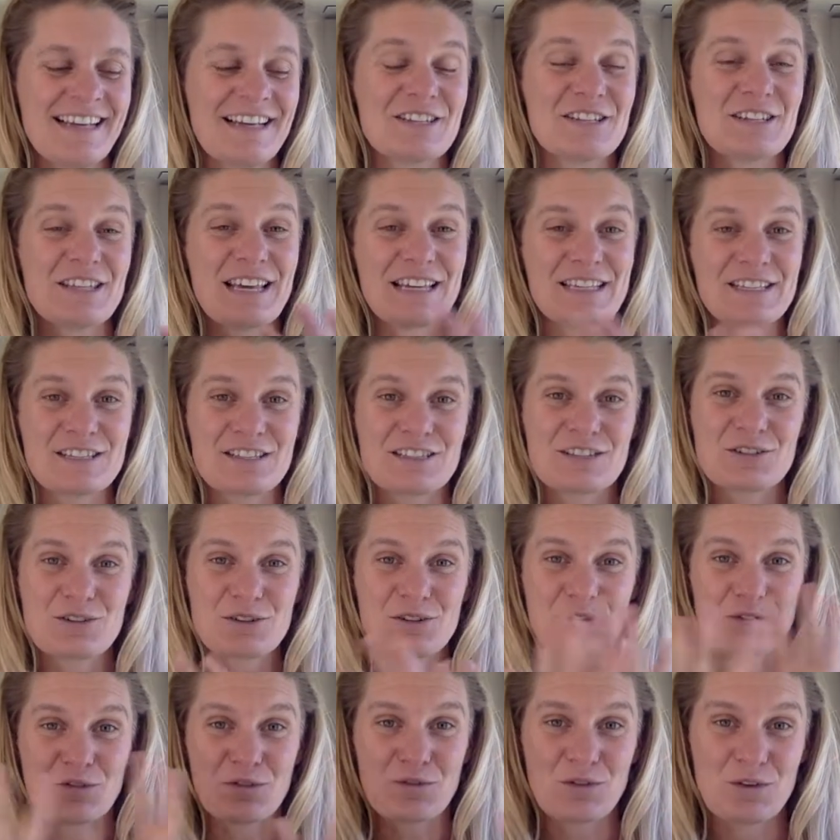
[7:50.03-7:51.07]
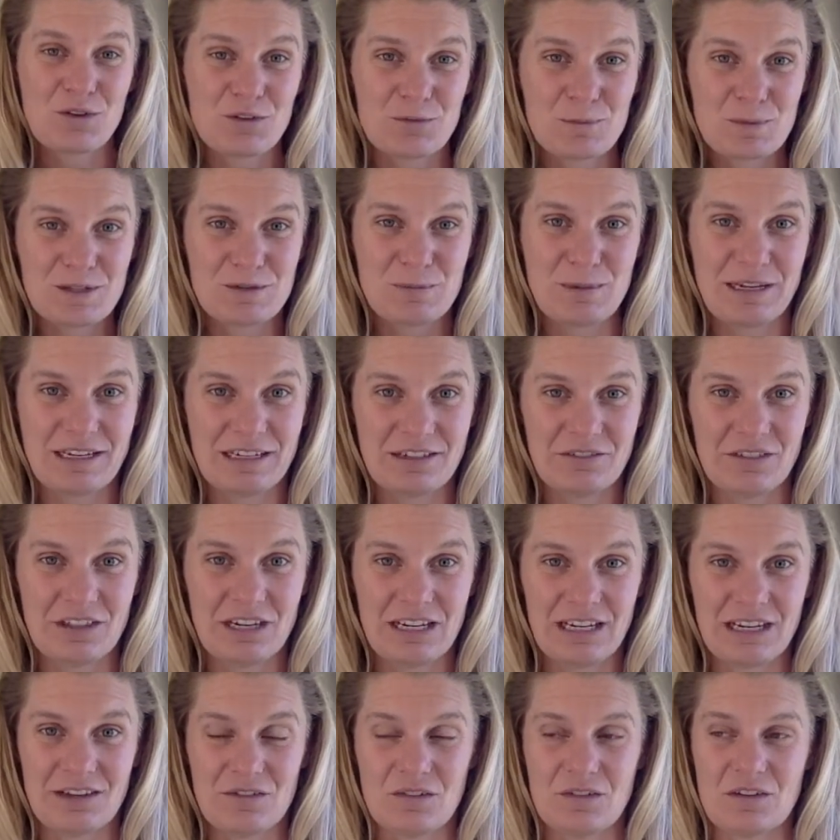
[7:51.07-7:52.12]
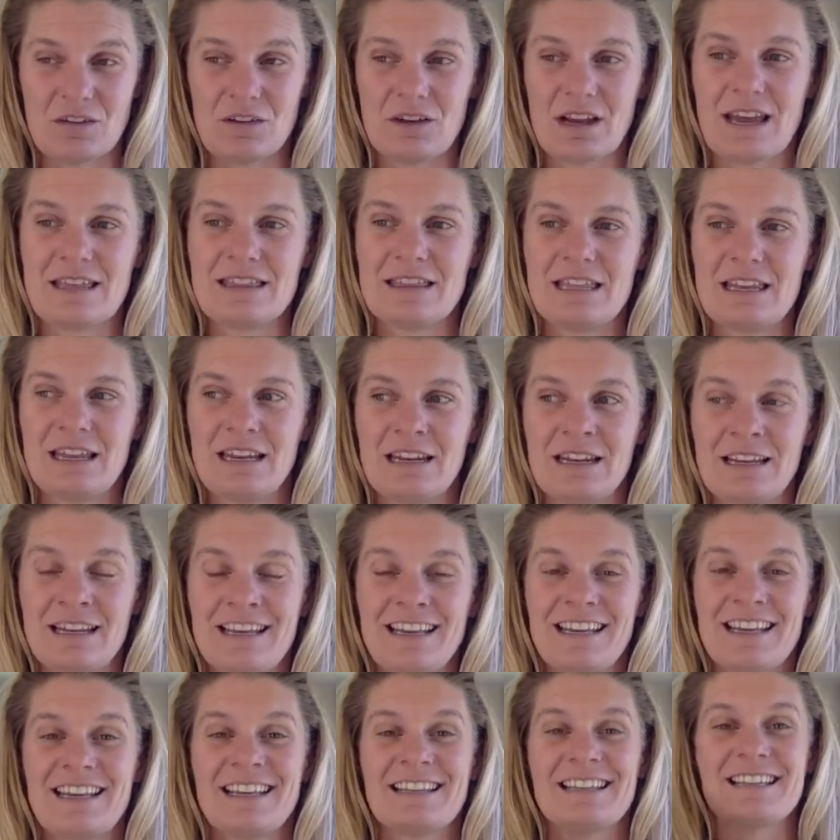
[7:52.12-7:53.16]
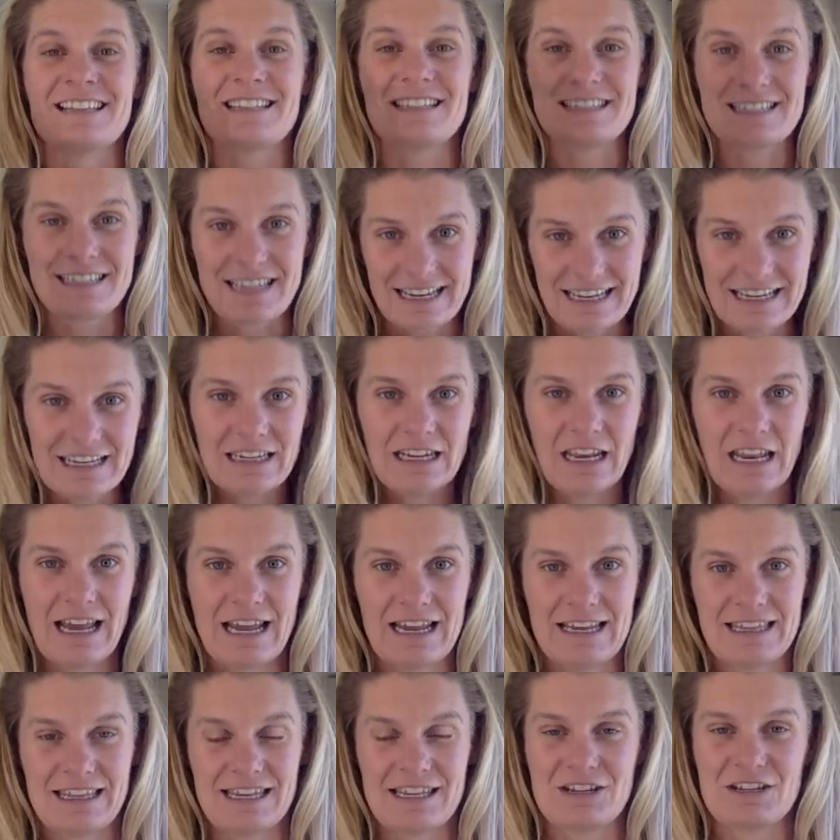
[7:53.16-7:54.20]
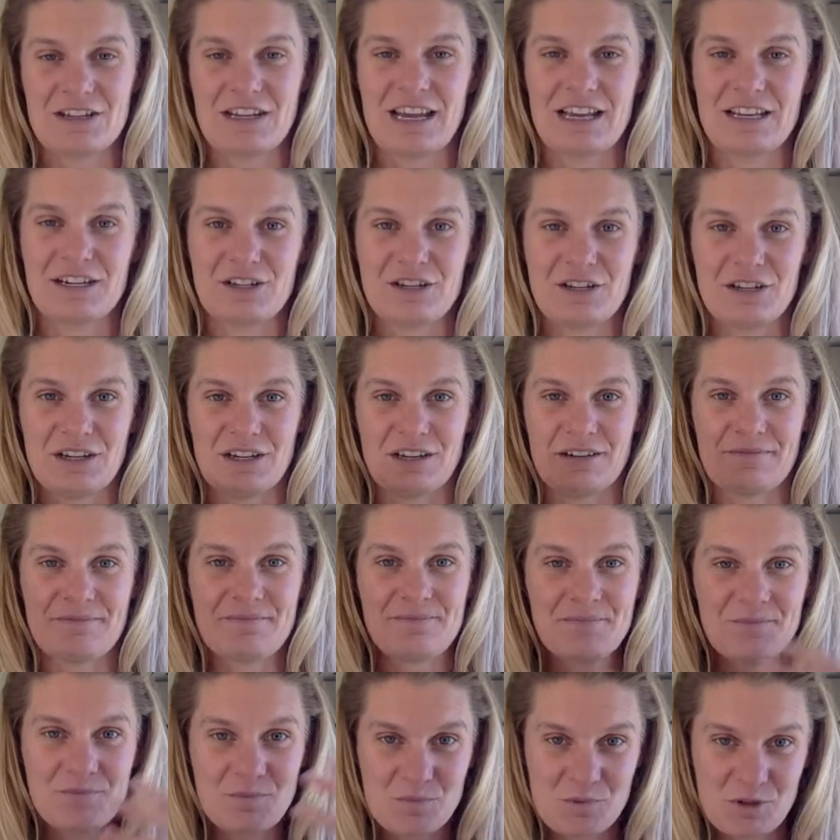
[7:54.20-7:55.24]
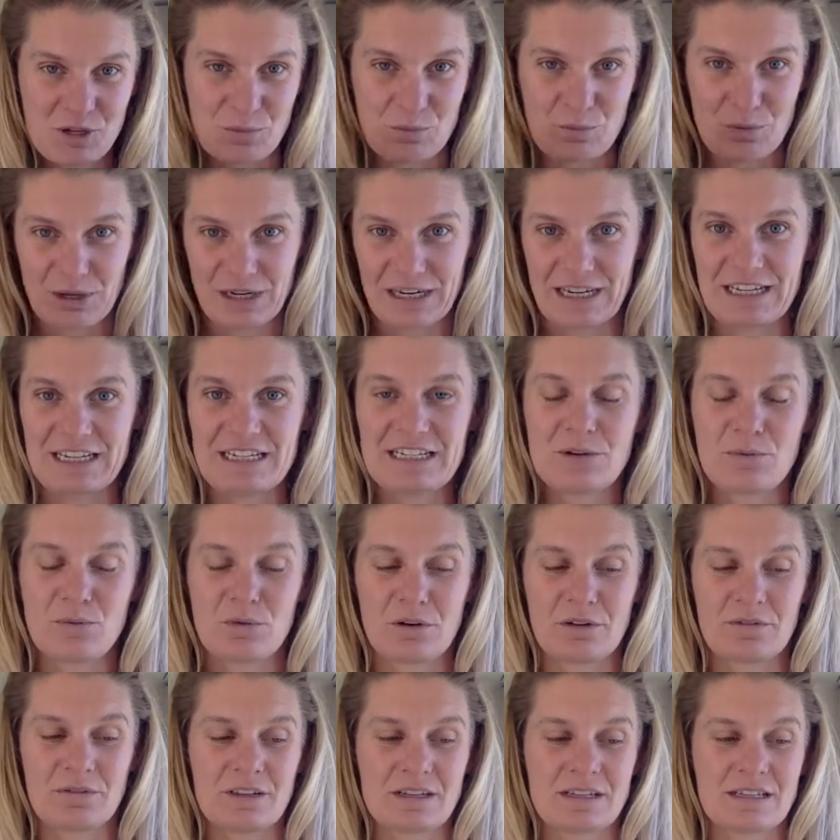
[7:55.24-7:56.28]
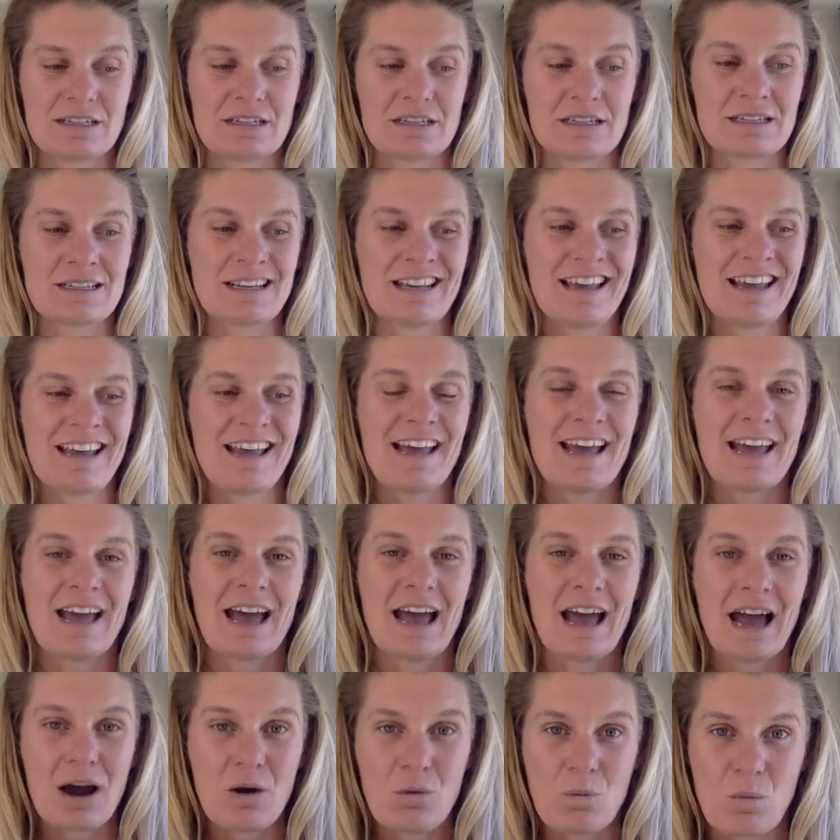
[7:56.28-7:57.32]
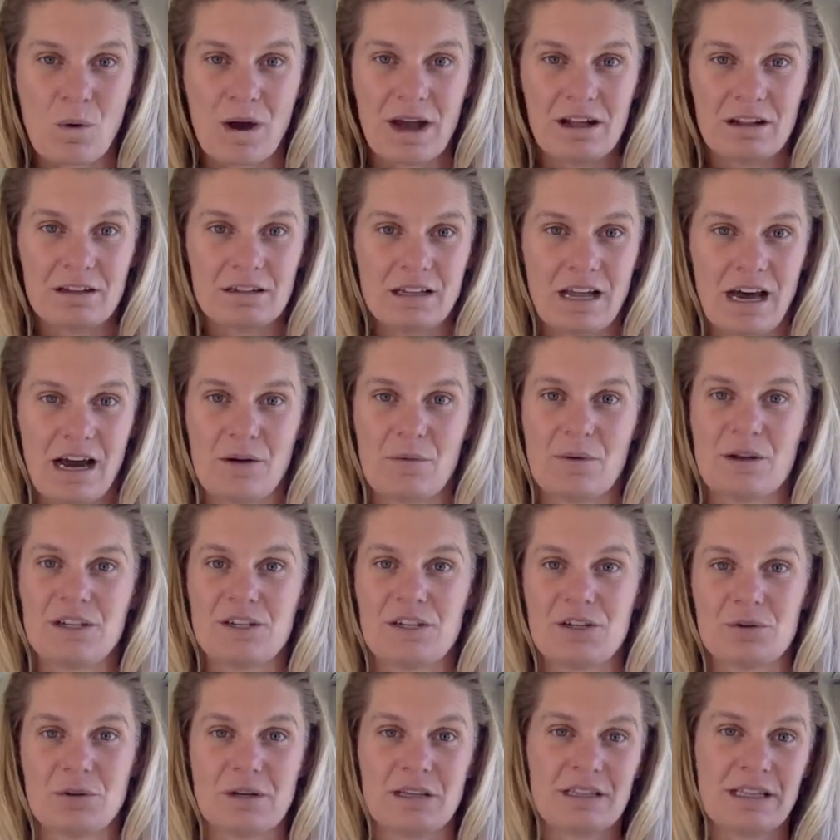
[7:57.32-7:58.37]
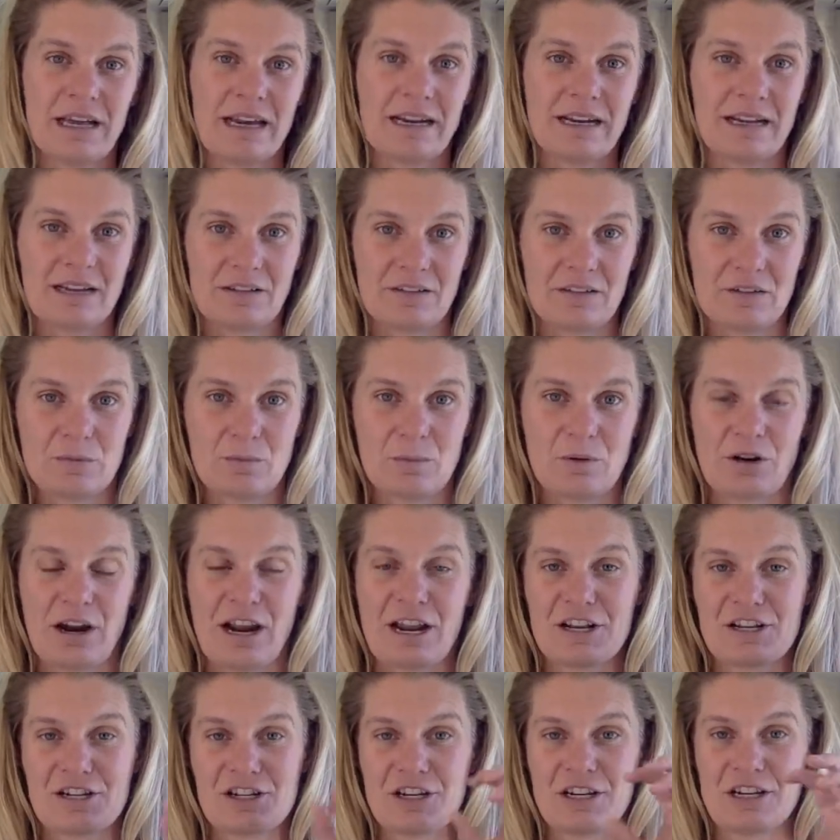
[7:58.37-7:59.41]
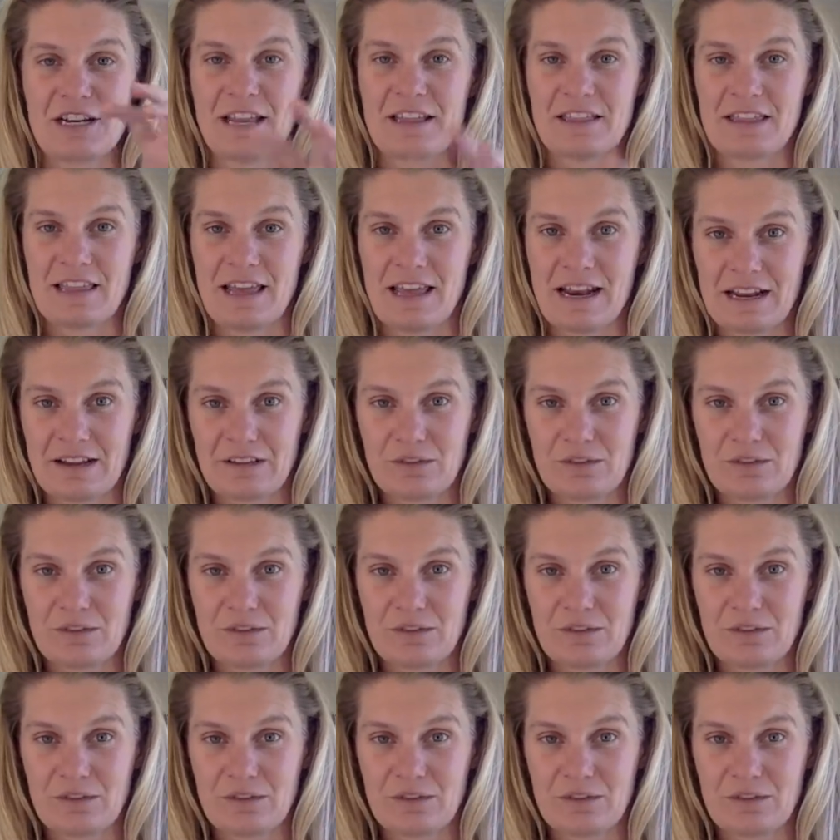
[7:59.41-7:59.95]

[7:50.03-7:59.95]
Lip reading: So that's sort of the first perspective that it gives you. And then the second layer that you get to bring into all of this is, how well are we doing that exploration and that